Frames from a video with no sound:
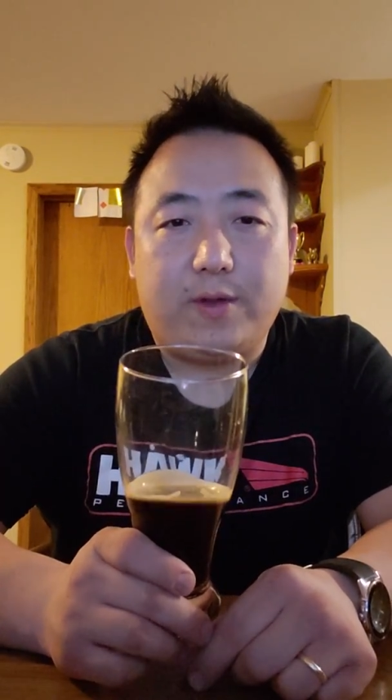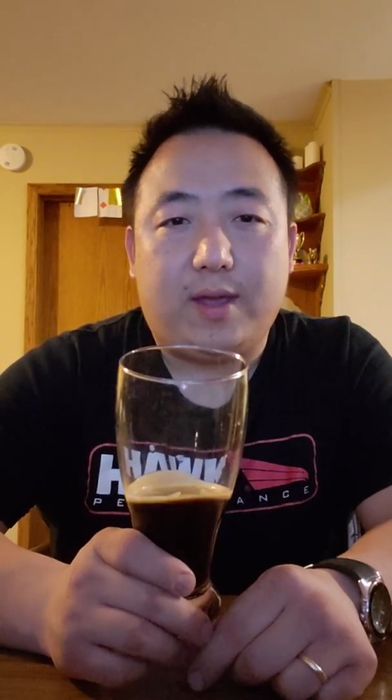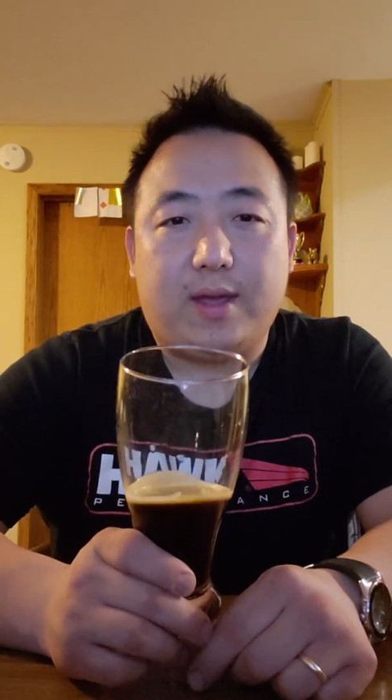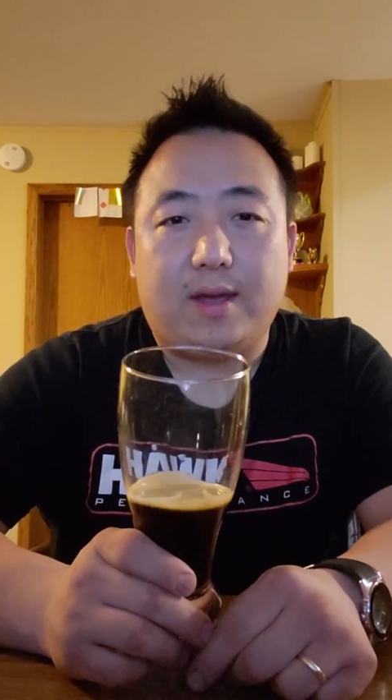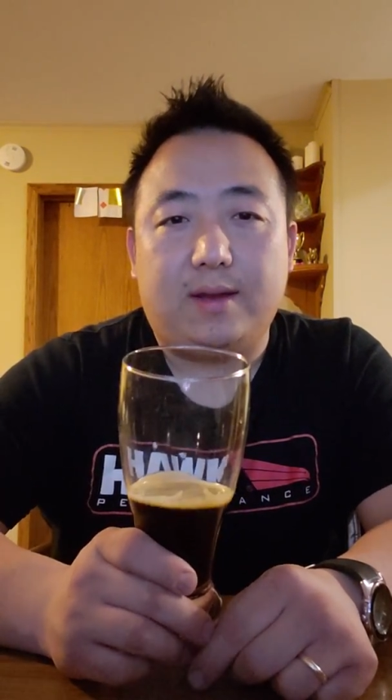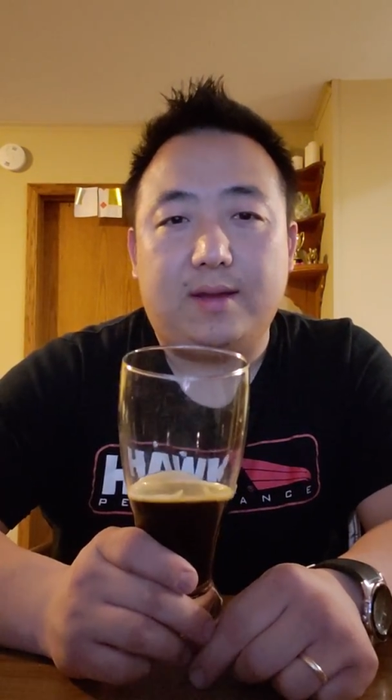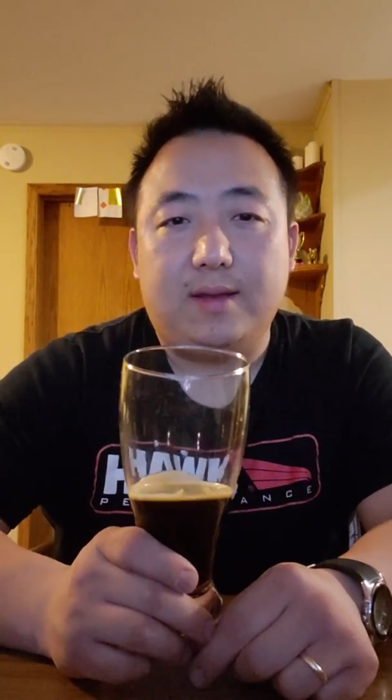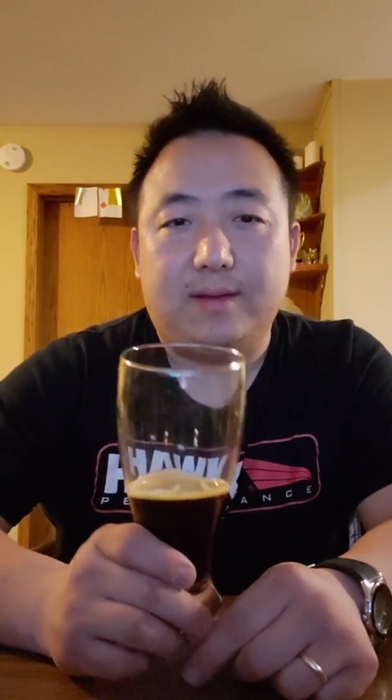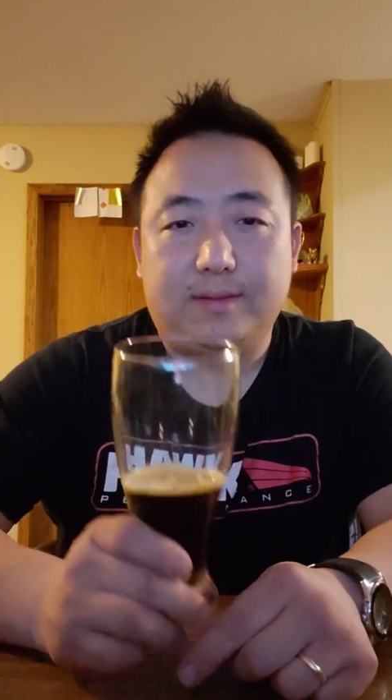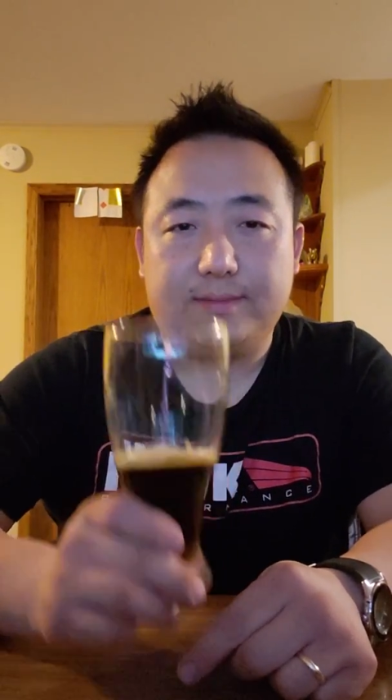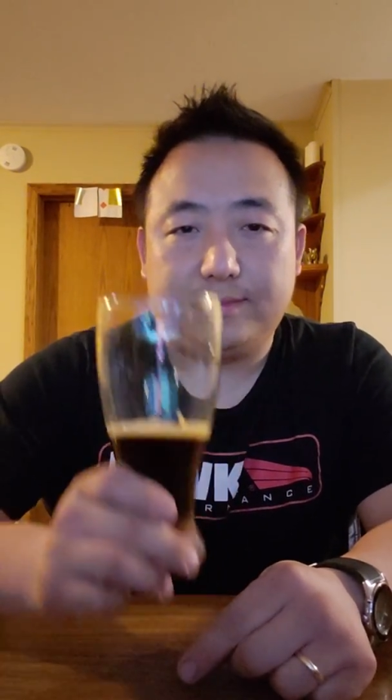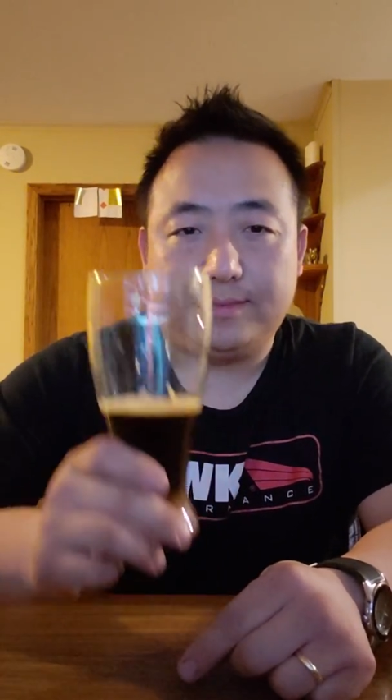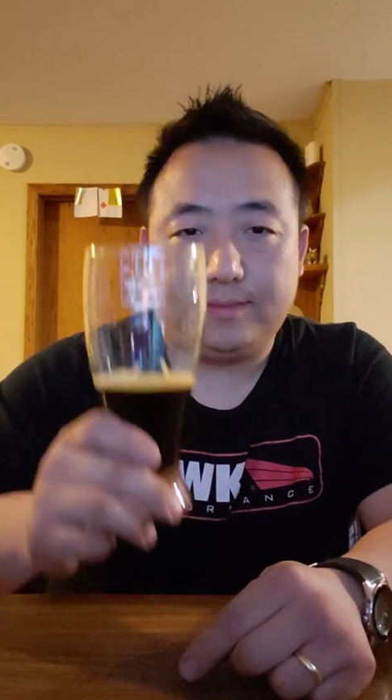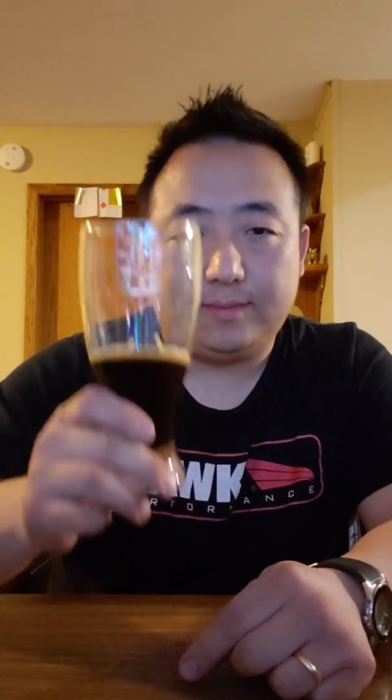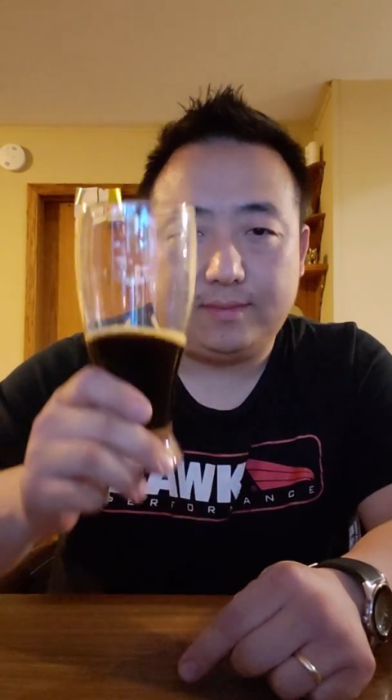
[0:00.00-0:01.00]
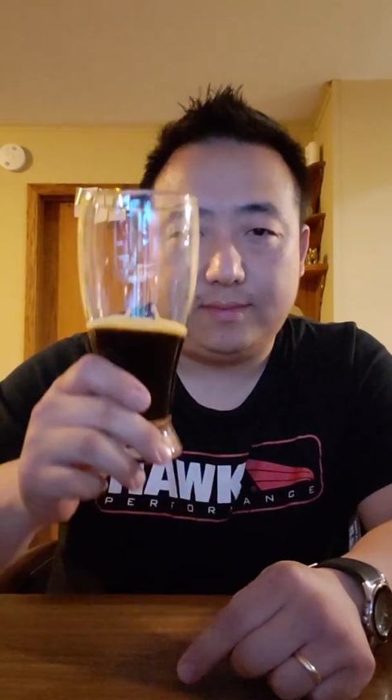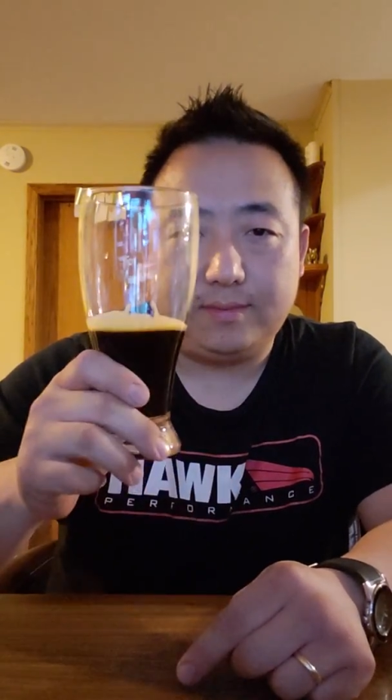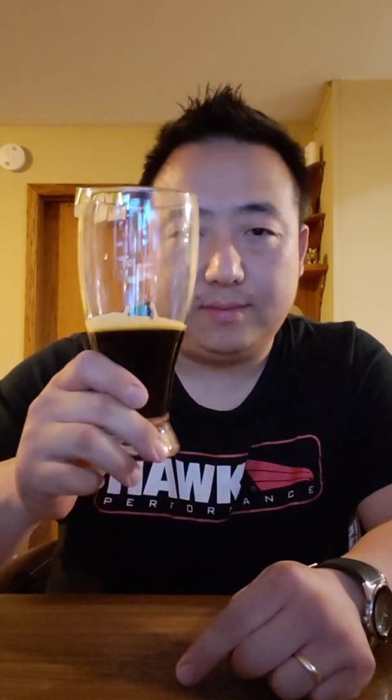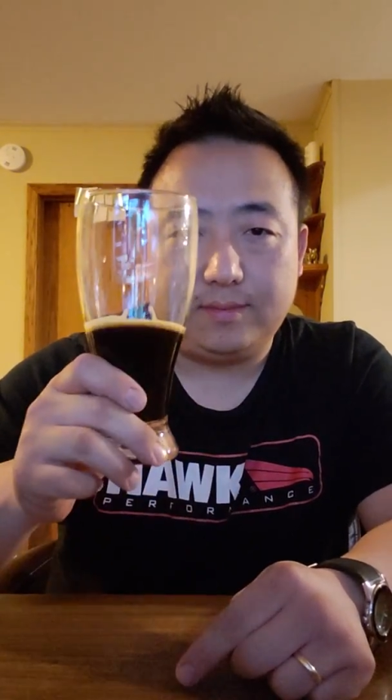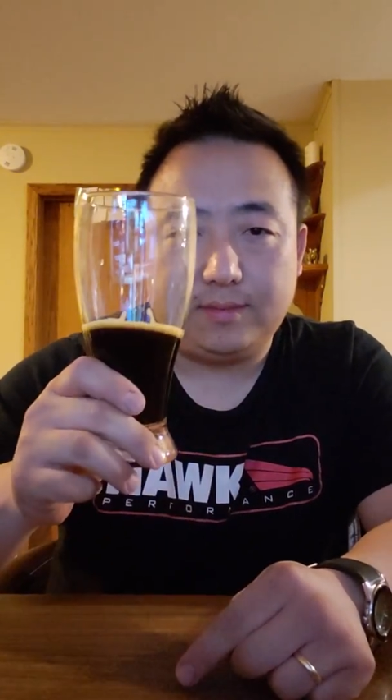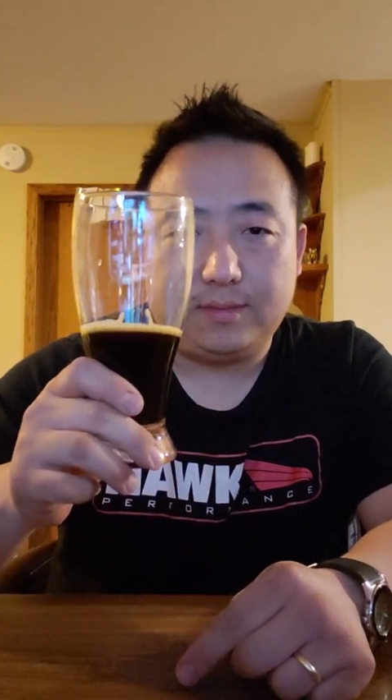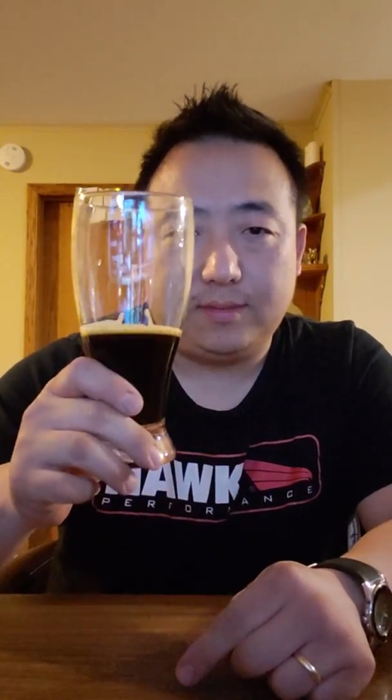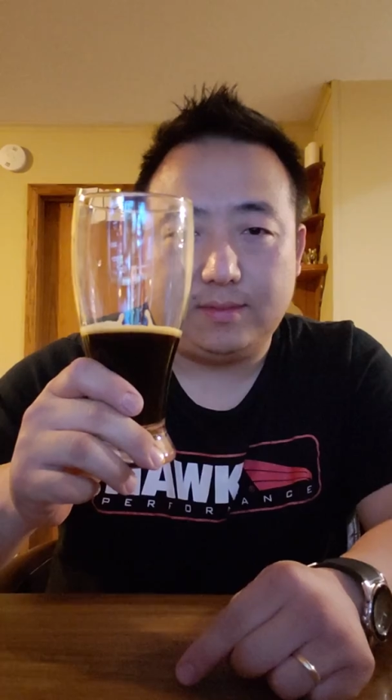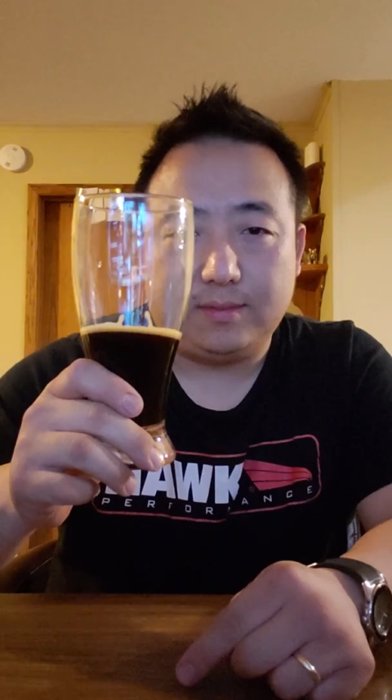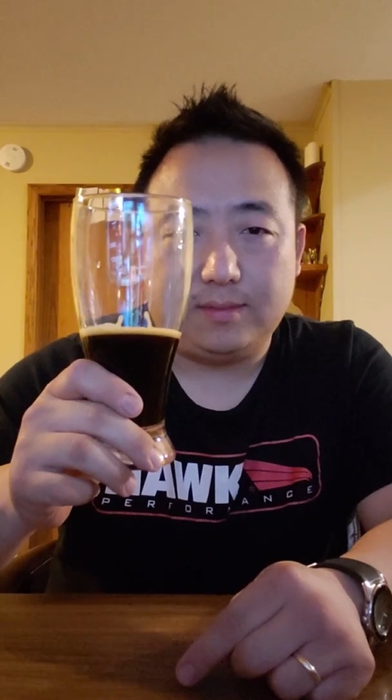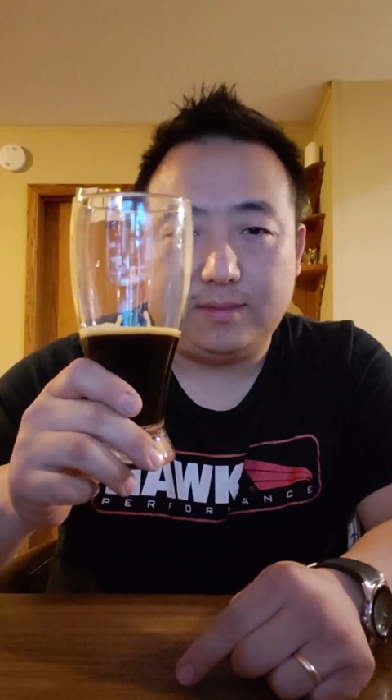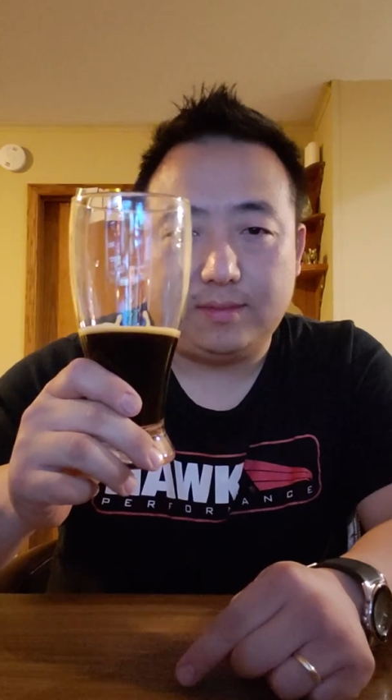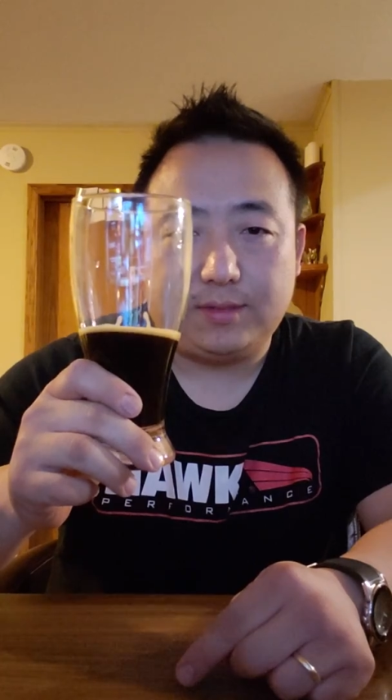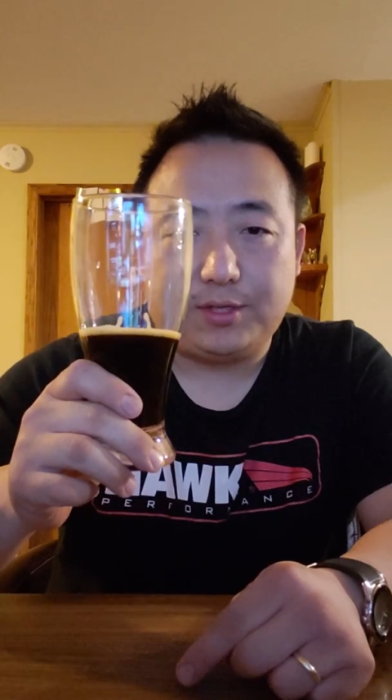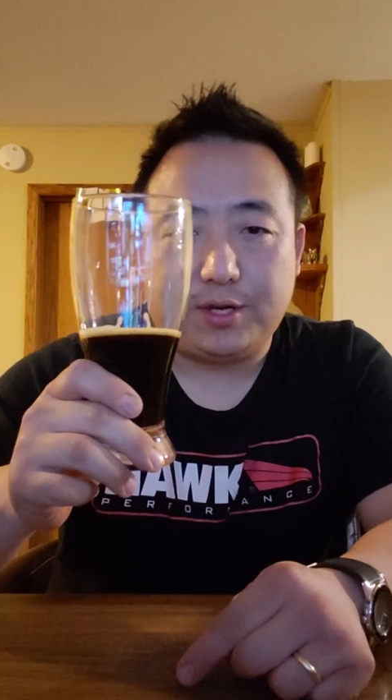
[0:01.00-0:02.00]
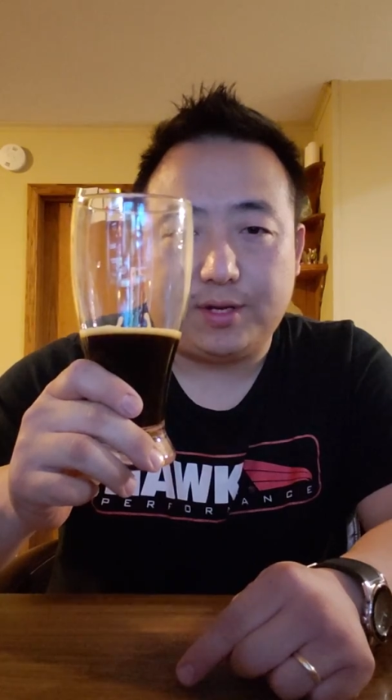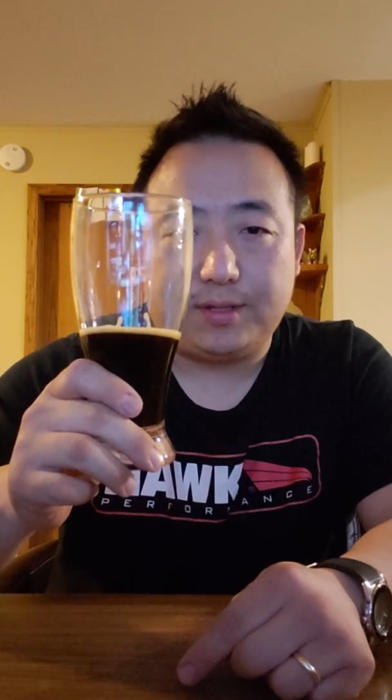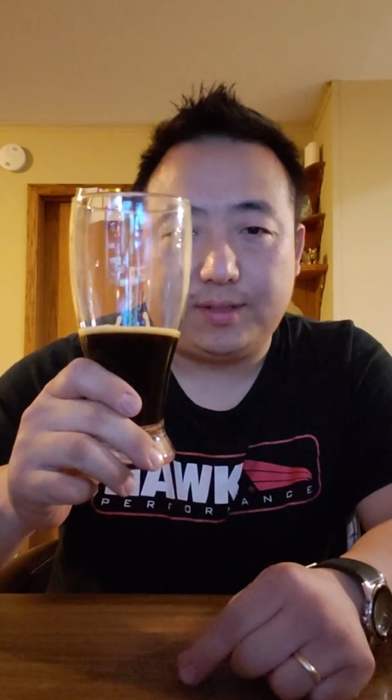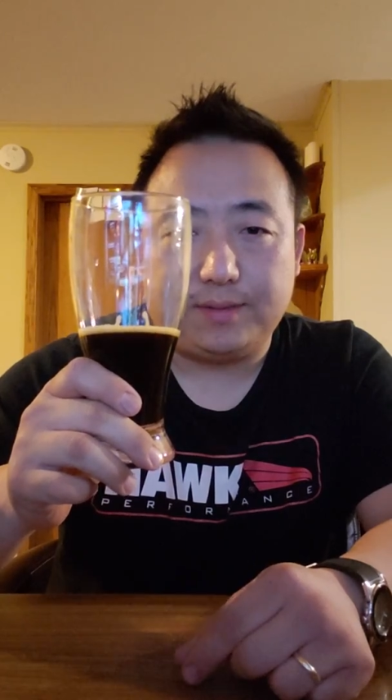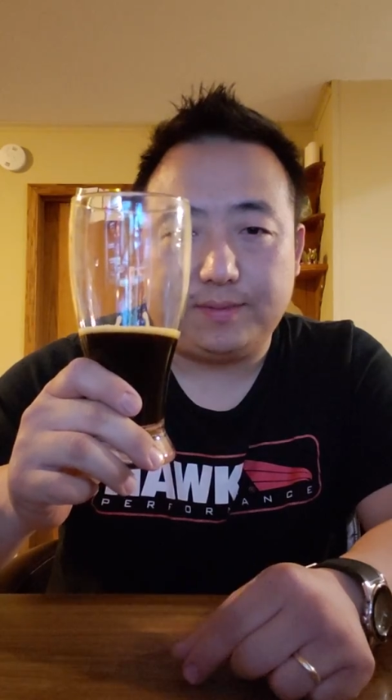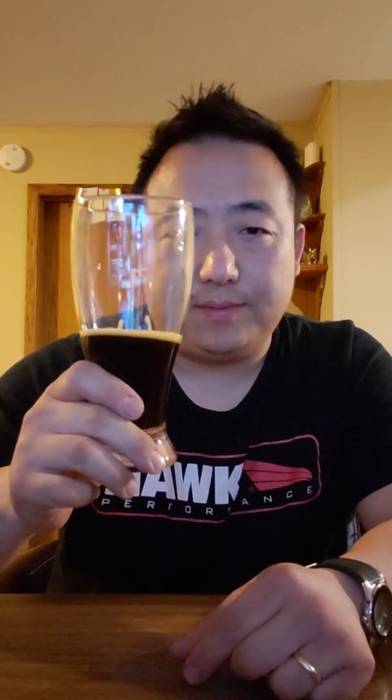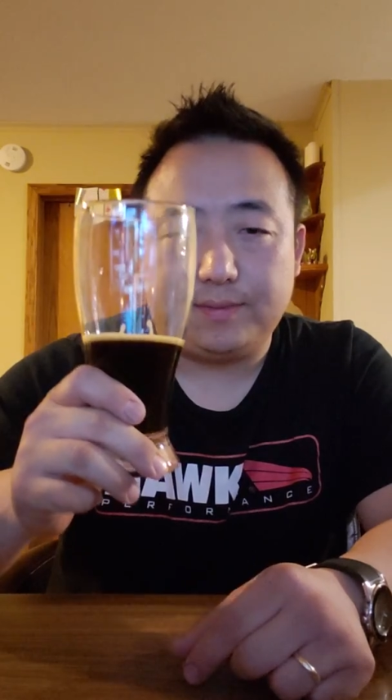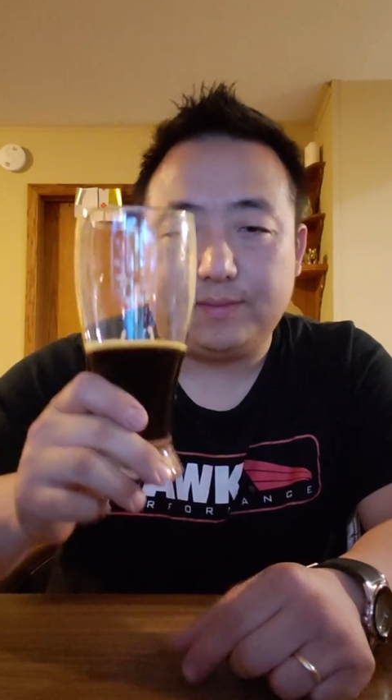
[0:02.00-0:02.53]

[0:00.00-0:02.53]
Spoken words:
weekend. Cheers.